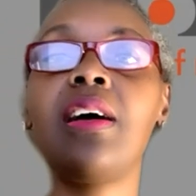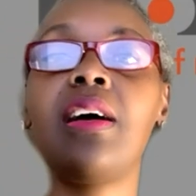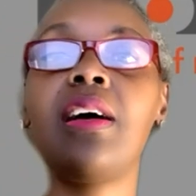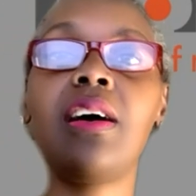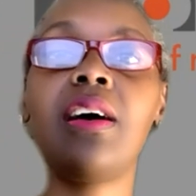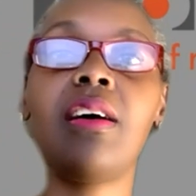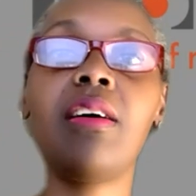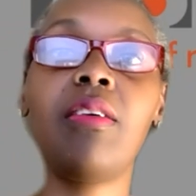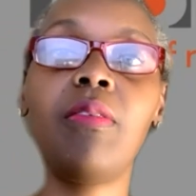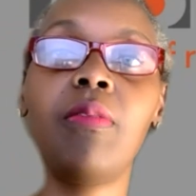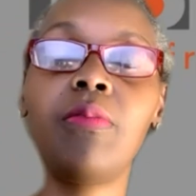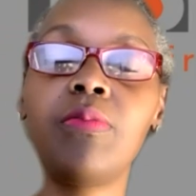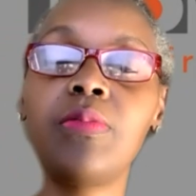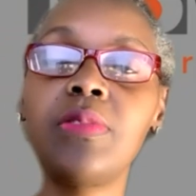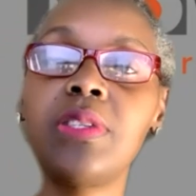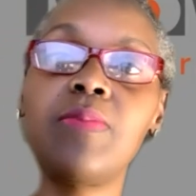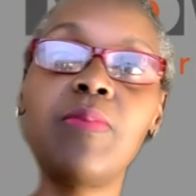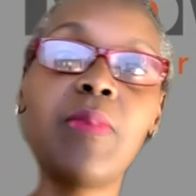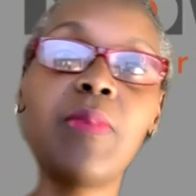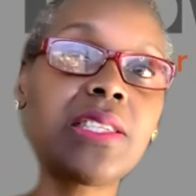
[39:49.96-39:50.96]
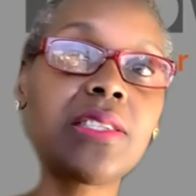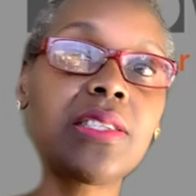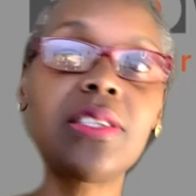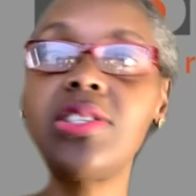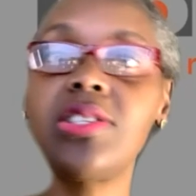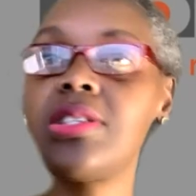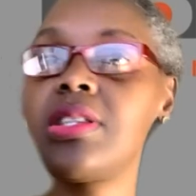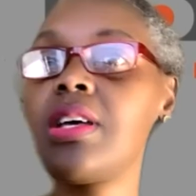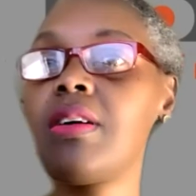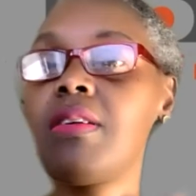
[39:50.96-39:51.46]
to
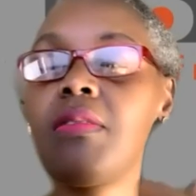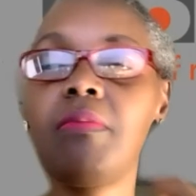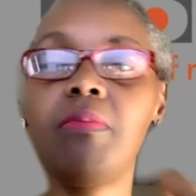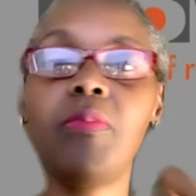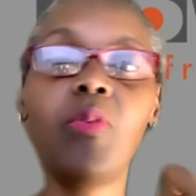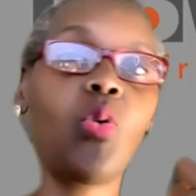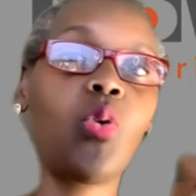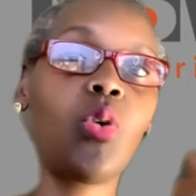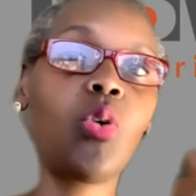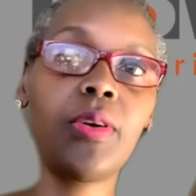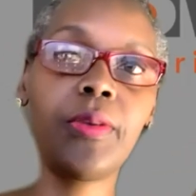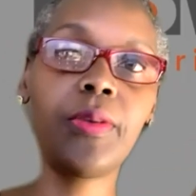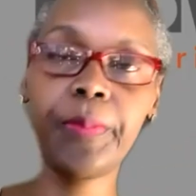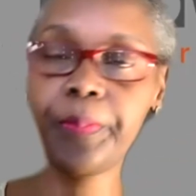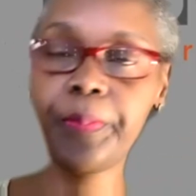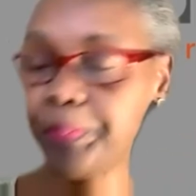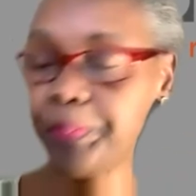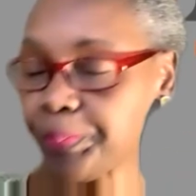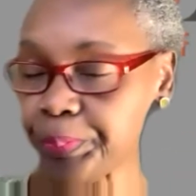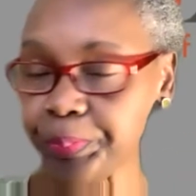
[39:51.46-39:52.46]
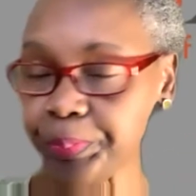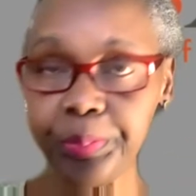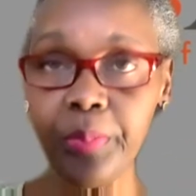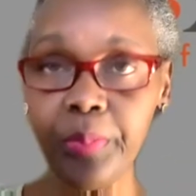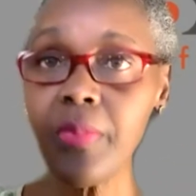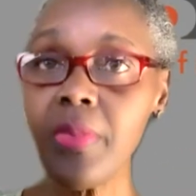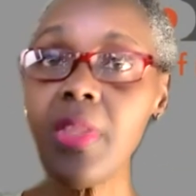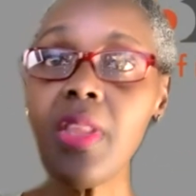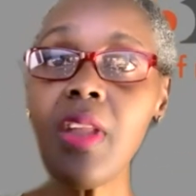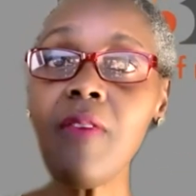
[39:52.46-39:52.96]
message them or
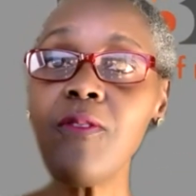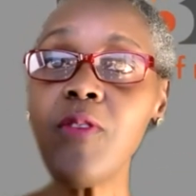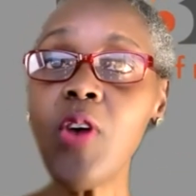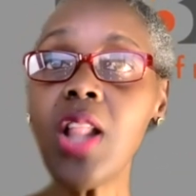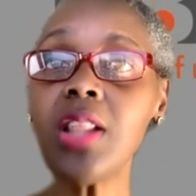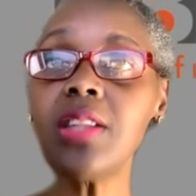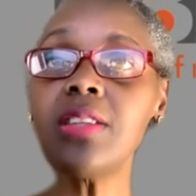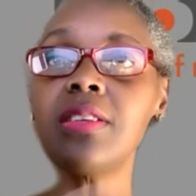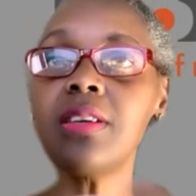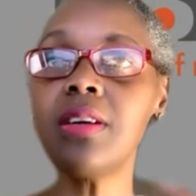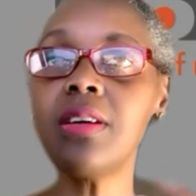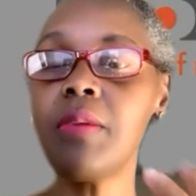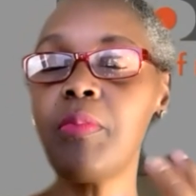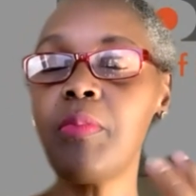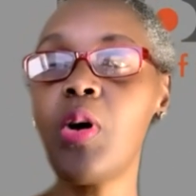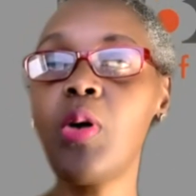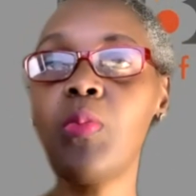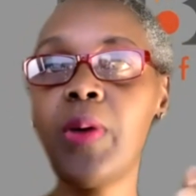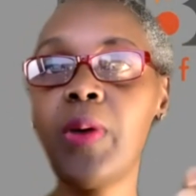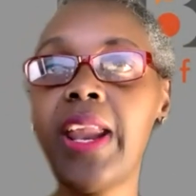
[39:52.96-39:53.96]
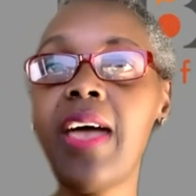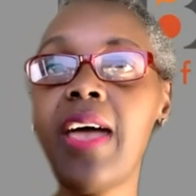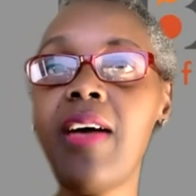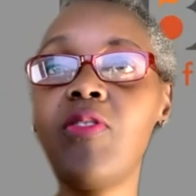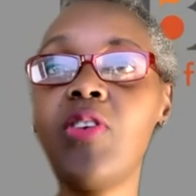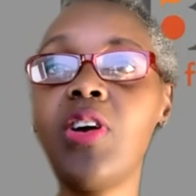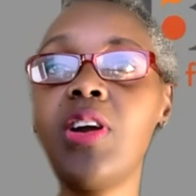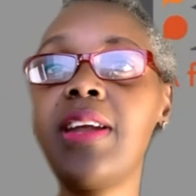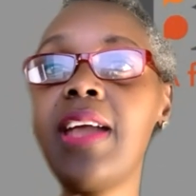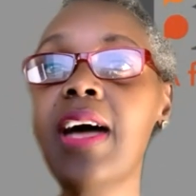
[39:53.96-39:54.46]
follow them or
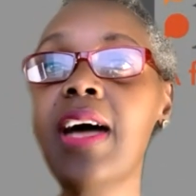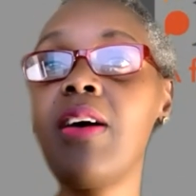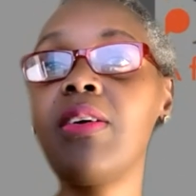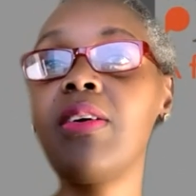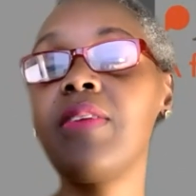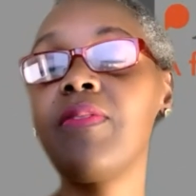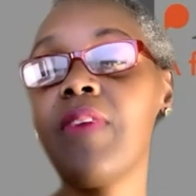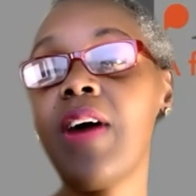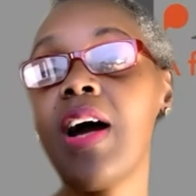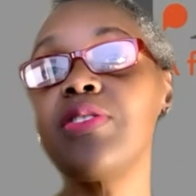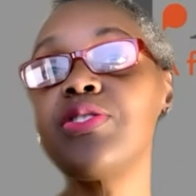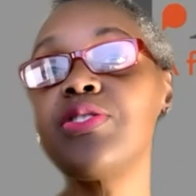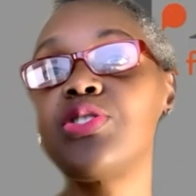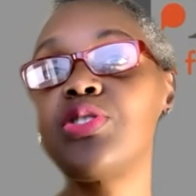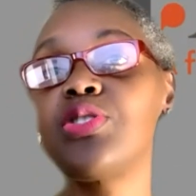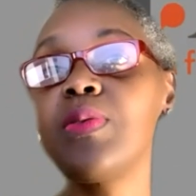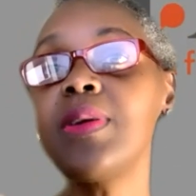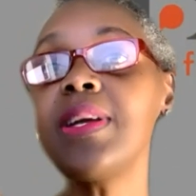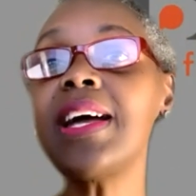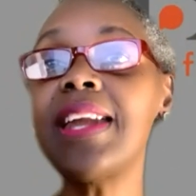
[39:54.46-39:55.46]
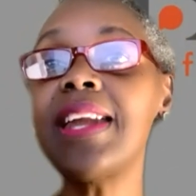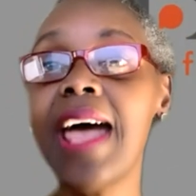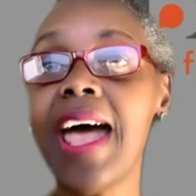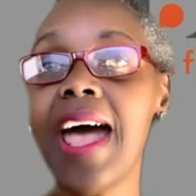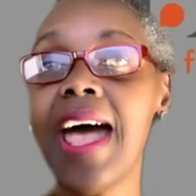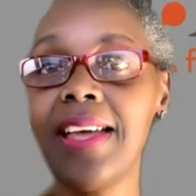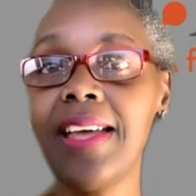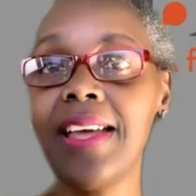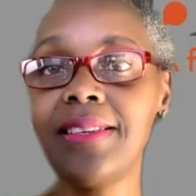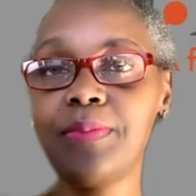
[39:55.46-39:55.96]
whatever. Now, if I was doing an
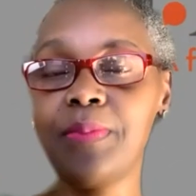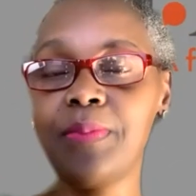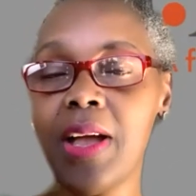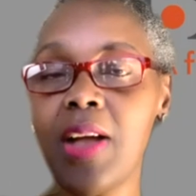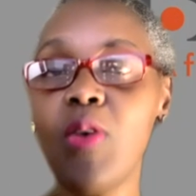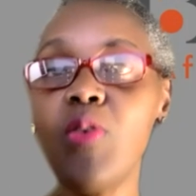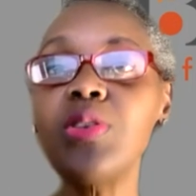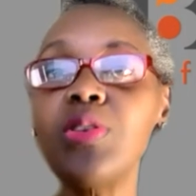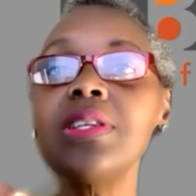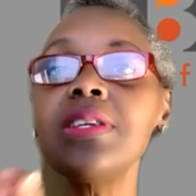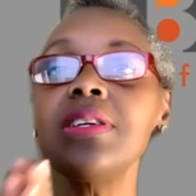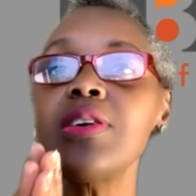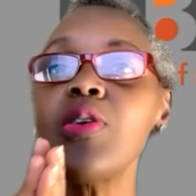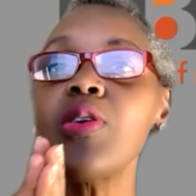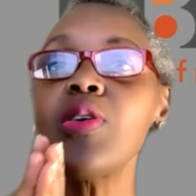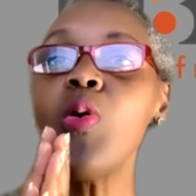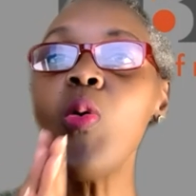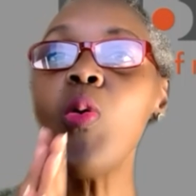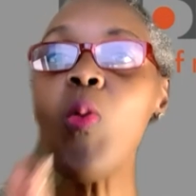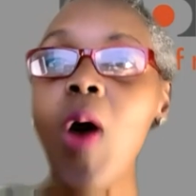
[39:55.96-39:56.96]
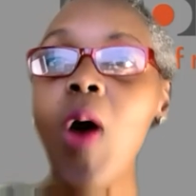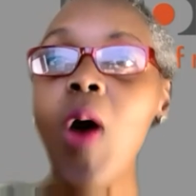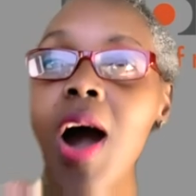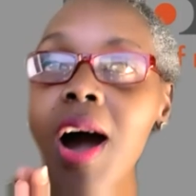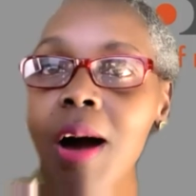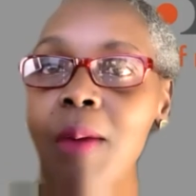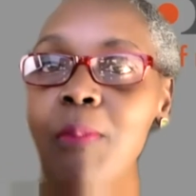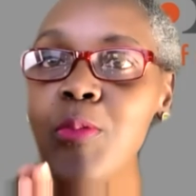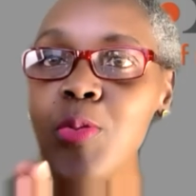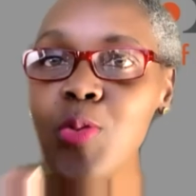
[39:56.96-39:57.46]
ad, my only
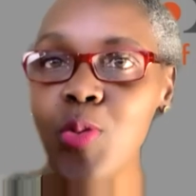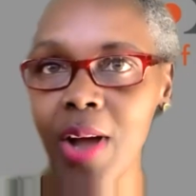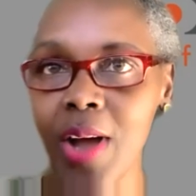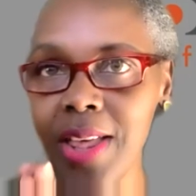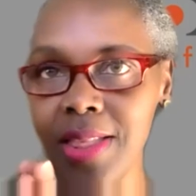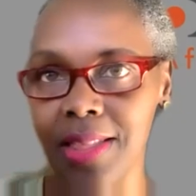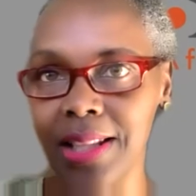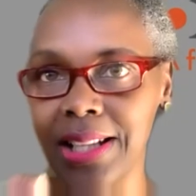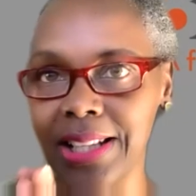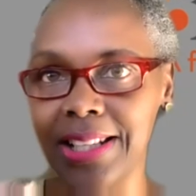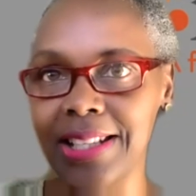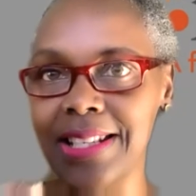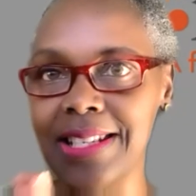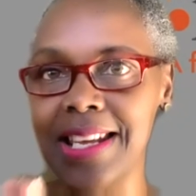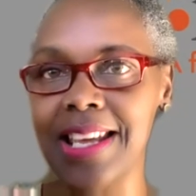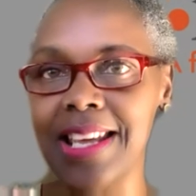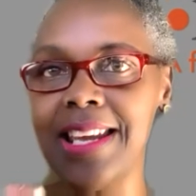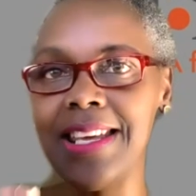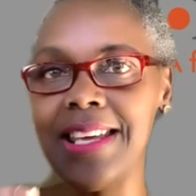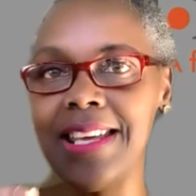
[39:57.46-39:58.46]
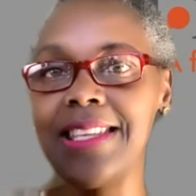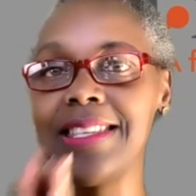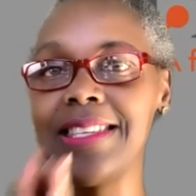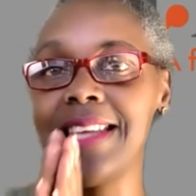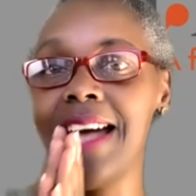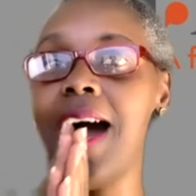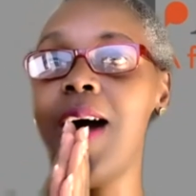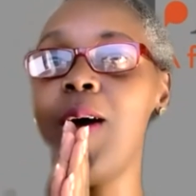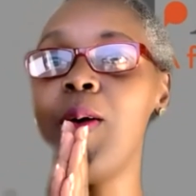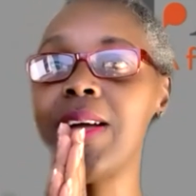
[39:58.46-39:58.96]
qualm with LinkedIn is
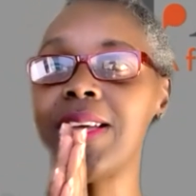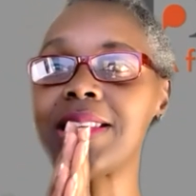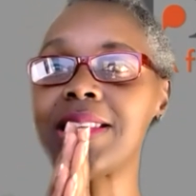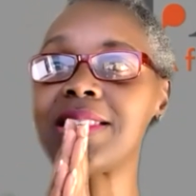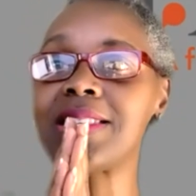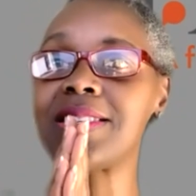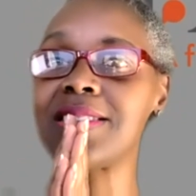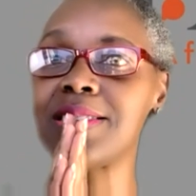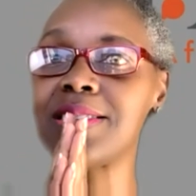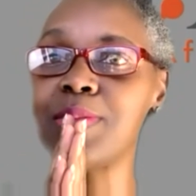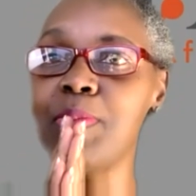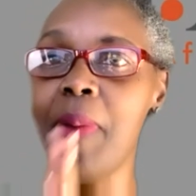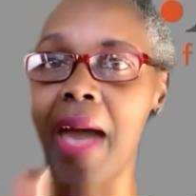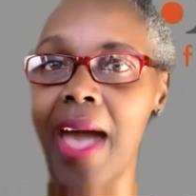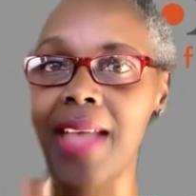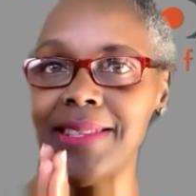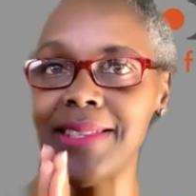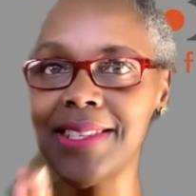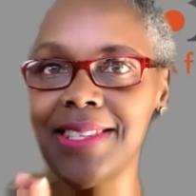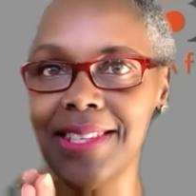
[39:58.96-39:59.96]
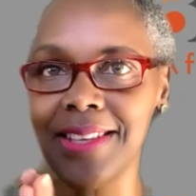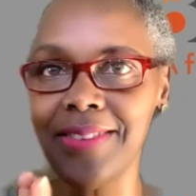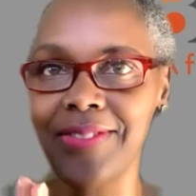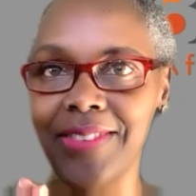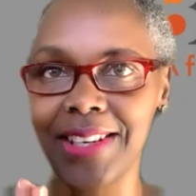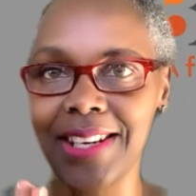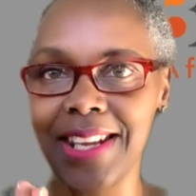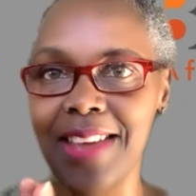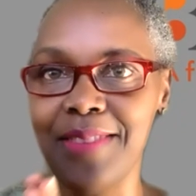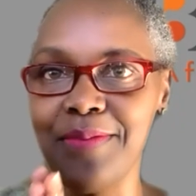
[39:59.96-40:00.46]
how expensive
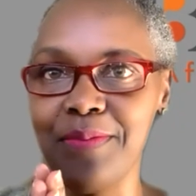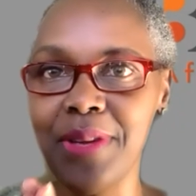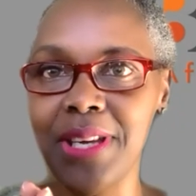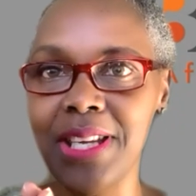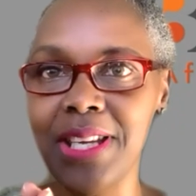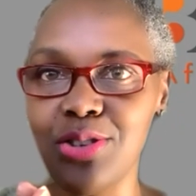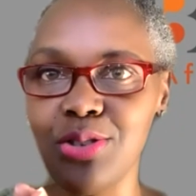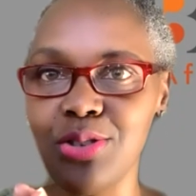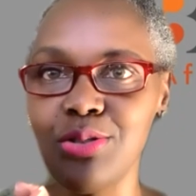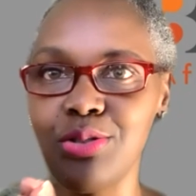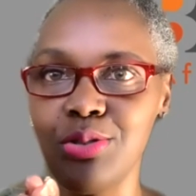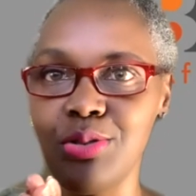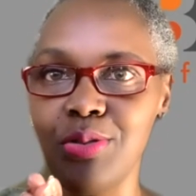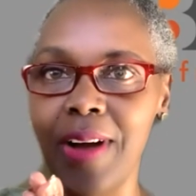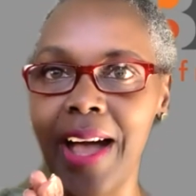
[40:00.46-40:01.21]
it can be to do